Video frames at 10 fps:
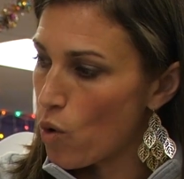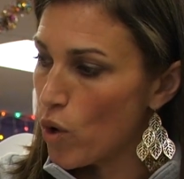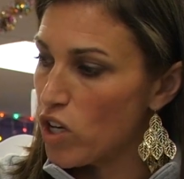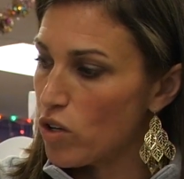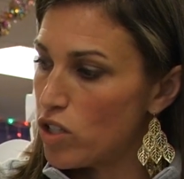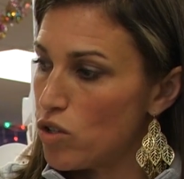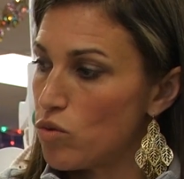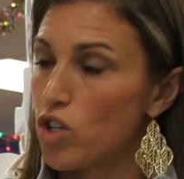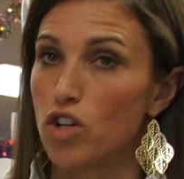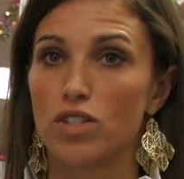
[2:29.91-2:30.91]
or you could
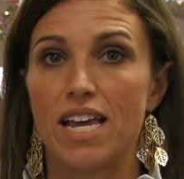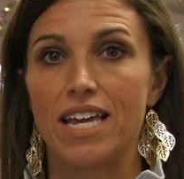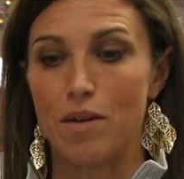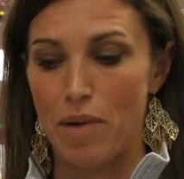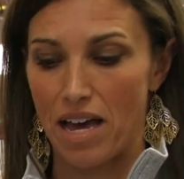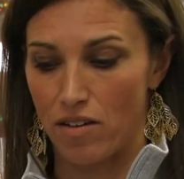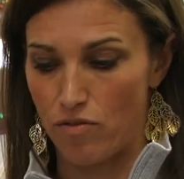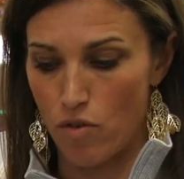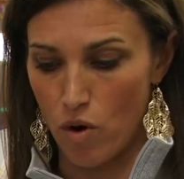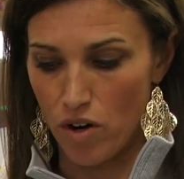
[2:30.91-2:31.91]
do turn taking back
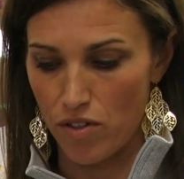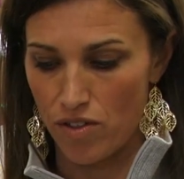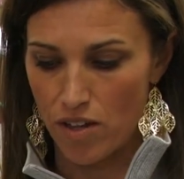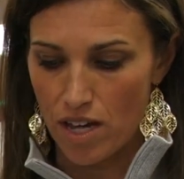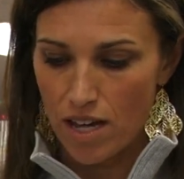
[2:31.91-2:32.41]
and forth.